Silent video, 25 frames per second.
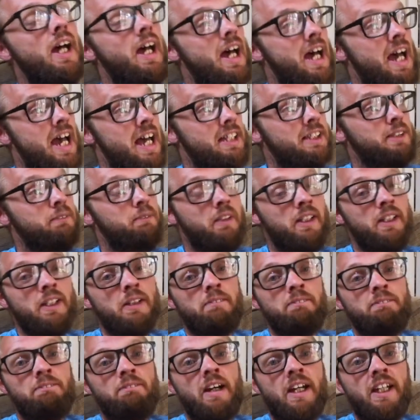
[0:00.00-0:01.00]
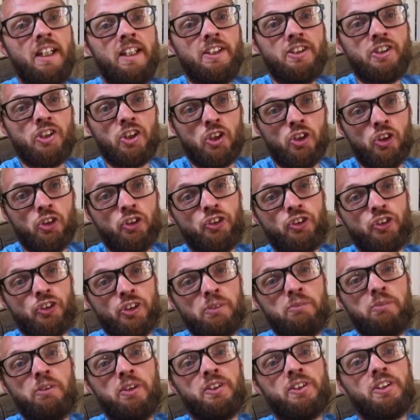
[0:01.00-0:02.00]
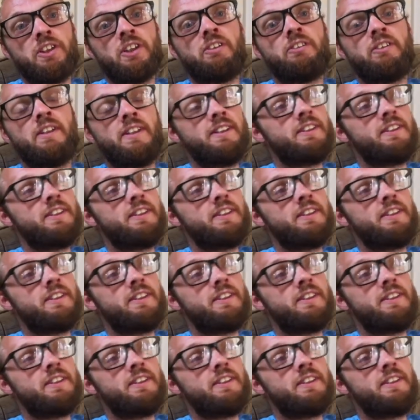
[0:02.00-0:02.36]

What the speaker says: has been a major contributor